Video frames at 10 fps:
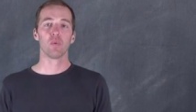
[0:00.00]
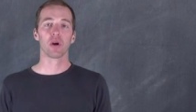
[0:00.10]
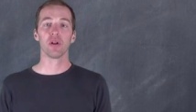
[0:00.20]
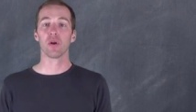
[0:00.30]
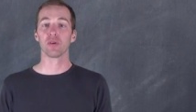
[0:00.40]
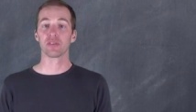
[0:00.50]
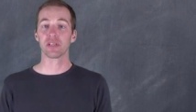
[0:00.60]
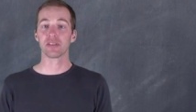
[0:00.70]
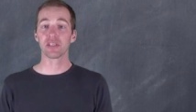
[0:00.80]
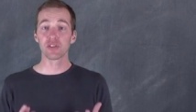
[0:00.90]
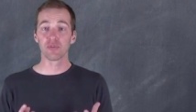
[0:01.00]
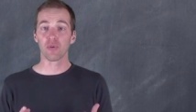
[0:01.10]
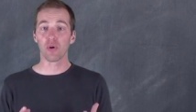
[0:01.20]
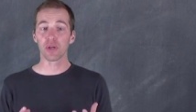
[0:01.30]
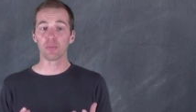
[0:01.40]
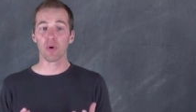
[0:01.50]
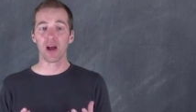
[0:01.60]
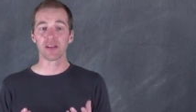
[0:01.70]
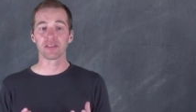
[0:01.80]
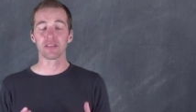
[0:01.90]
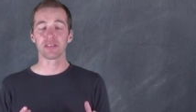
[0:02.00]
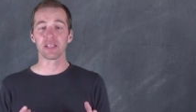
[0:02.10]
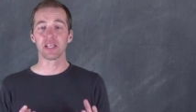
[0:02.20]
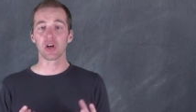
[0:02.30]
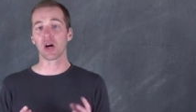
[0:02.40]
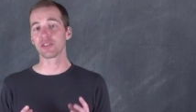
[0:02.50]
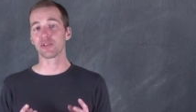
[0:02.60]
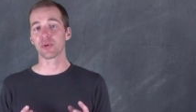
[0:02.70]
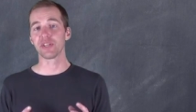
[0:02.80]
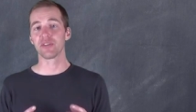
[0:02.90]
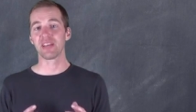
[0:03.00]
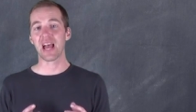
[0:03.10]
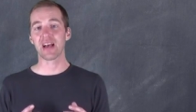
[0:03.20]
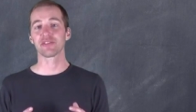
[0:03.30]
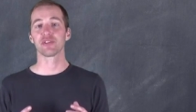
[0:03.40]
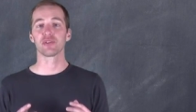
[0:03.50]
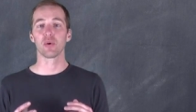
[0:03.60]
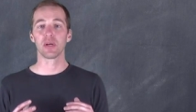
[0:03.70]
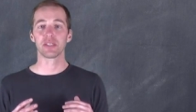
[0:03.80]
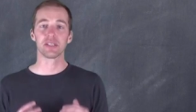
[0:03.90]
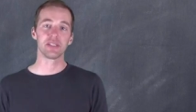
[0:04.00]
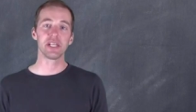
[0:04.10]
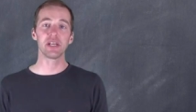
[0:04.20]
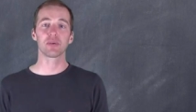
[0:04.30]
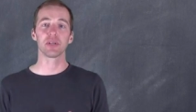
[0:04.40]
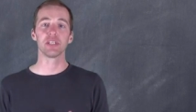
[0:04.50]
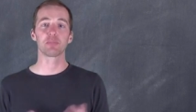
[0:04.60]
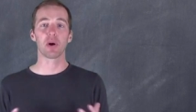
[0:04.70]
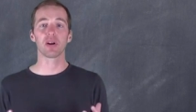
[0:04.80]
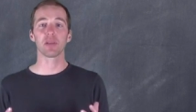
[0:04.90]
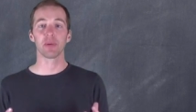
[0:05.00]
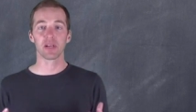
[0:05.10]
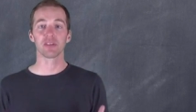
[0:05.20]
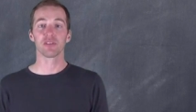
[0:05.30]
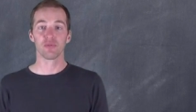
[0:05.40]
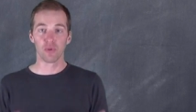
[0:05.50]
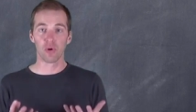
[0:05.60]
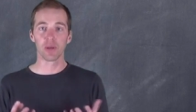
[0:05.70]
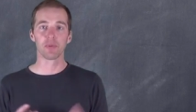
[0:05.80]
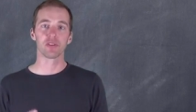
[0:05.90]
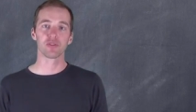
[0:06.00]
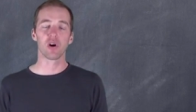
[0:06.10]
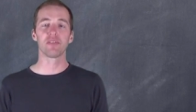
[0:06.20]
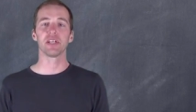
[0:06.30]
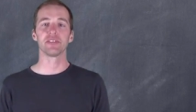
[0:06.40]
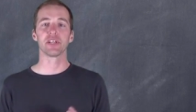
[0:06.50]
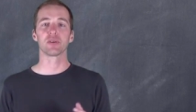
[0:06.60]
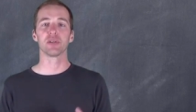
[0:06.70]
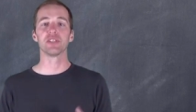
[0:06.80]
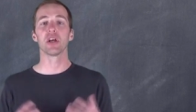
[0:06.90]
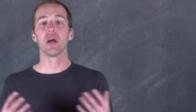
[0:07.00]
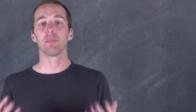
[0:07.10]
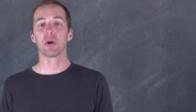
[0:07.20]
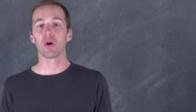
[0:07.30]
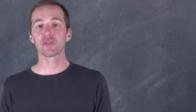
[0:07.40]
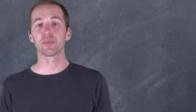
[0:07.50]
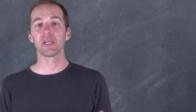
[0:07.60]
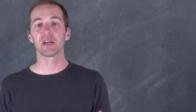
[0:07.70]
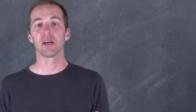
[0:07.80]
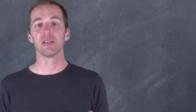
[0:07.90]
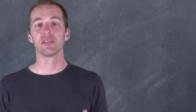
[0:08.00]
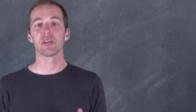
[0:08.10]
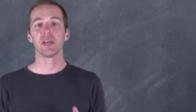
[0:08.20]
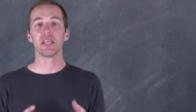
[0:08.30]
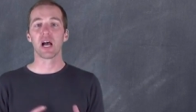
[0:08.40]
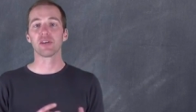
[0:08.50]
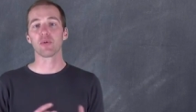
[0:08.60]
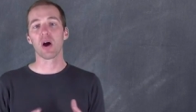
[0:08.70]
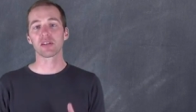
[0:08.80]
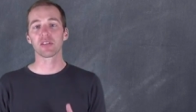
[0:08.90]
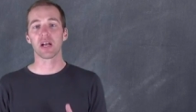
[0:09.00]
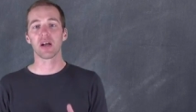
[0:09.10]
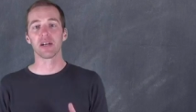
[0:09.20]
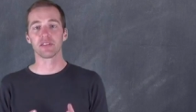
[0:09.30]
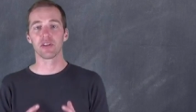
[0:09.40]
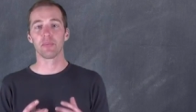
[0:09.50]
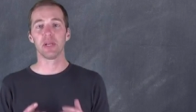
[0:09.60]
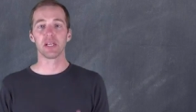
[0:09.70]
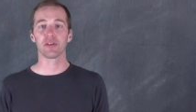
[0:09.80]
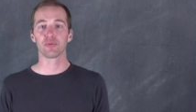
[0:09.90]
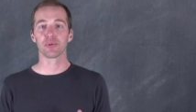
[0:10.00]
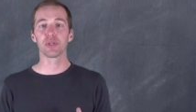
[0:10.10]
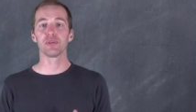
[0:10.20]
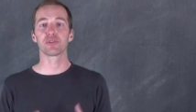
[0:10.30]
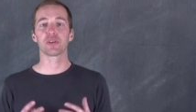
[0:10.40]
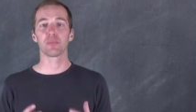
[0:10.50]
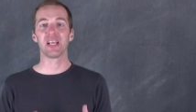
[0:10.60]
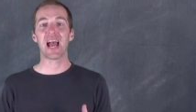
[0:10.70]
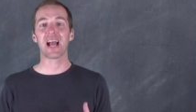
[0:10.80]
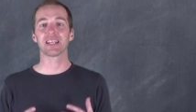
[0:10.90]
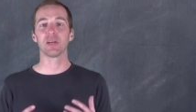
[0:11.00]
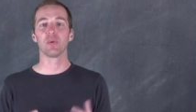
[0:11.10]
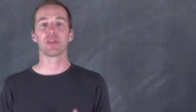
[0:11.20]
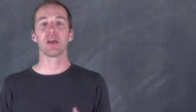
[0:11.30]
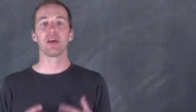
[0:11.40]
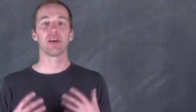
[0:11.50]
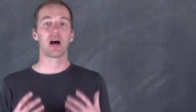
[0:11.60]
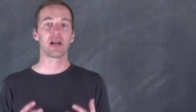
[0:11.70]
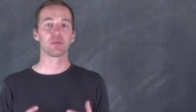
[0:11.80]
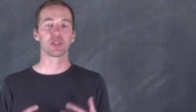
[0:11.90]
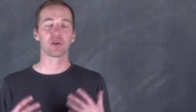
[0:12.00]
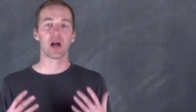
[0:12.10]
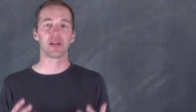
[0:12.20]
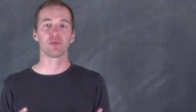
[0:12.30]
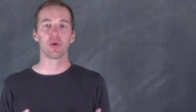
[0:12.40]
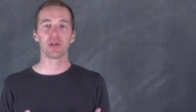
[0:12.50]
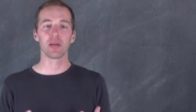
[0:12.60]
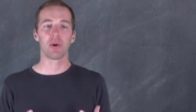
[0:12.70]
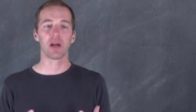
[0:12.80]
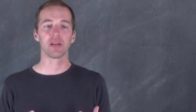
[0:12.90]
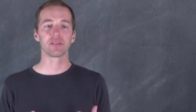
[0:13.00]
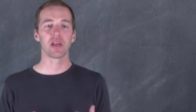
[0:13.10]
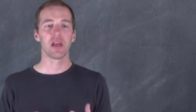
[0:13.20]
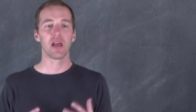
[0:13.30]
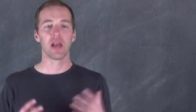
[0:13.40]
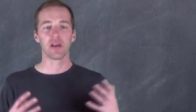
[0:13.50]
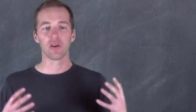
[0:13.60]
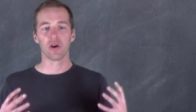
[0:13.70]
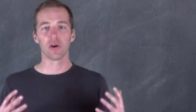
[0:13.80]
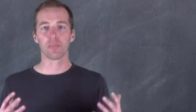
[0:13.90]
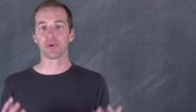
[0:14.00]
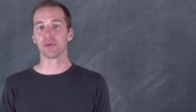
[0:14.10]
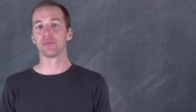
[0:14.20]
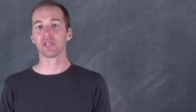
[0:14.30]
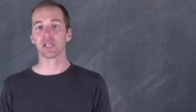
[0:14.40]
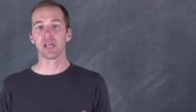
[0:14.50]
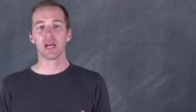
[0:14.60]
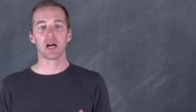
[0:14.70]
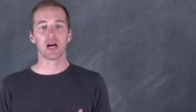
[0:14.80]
We're going to notice that since the volume rises, the concentration of the acid is going to decrease, partly because the volume of the solvent has increased, but also because the hydroxide ions that are being introduced are reacting with the hydrogen or hydronium ions and are producing